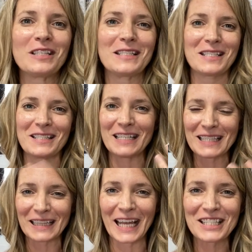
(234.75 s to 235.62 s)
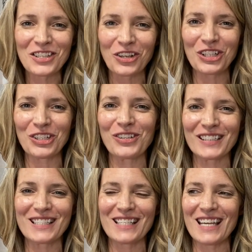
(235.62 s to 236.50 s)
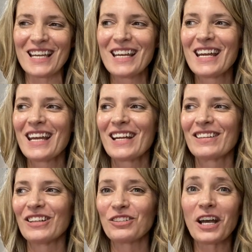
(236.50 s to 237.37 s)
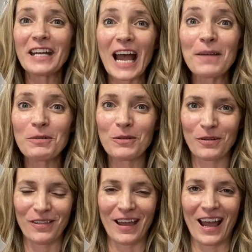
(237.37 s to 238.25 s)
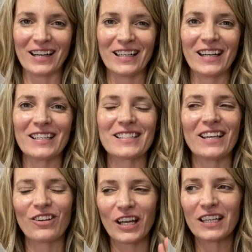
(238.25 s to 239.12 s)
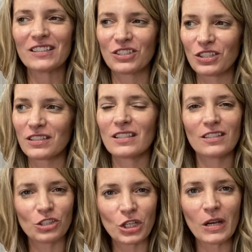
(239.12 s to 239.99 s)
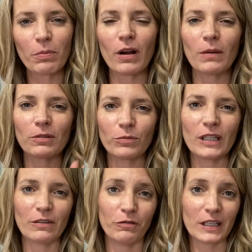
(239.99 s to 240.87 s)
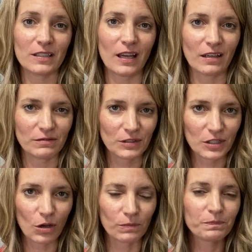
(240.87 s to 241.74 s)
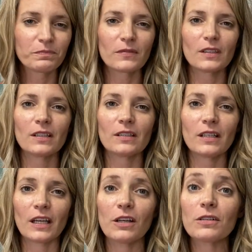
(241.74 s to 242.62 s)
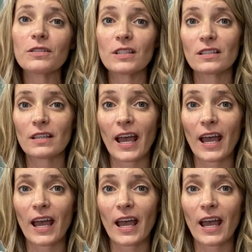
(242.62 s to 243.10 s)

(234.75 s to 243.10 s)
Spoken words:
that lands on it, you can see they're not happy with that. And I say, okay, it's a sheen problem. We can fix that. So here's